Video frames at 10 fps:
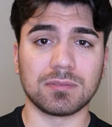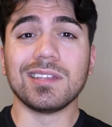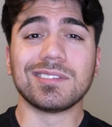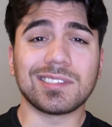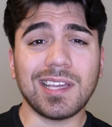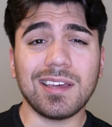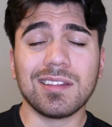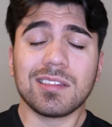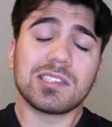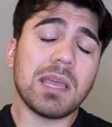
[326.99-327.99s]

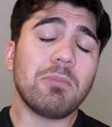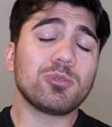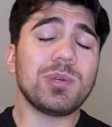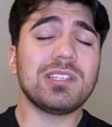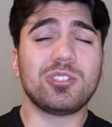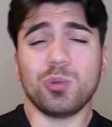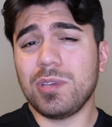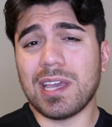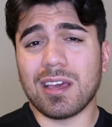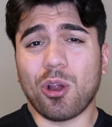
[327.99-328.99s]
Instead, the tables we do
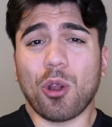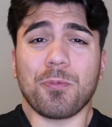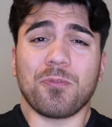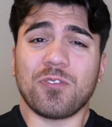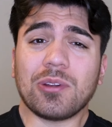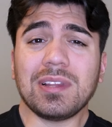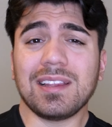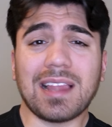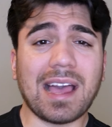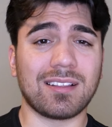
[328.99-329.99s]
get are fairly
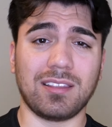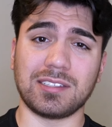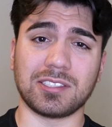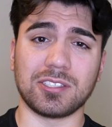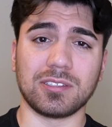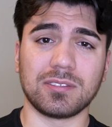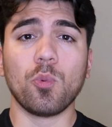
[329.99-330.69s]
lackluster.